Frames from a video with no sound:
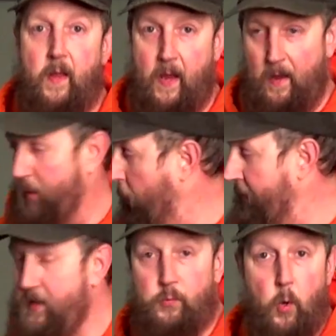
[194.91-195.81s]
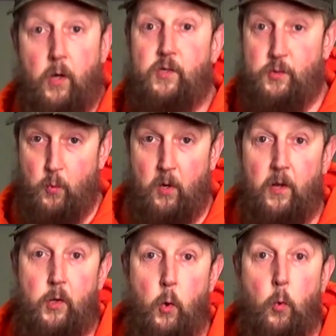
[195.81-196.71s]
And the way this works is
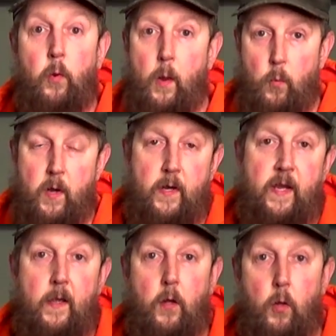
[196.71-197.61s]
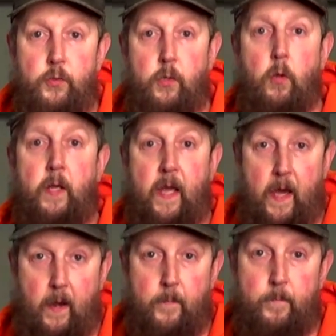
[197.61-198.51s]
really cool, and we're going to take a closer look
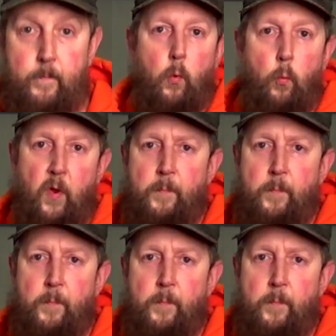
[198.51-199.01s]
at it.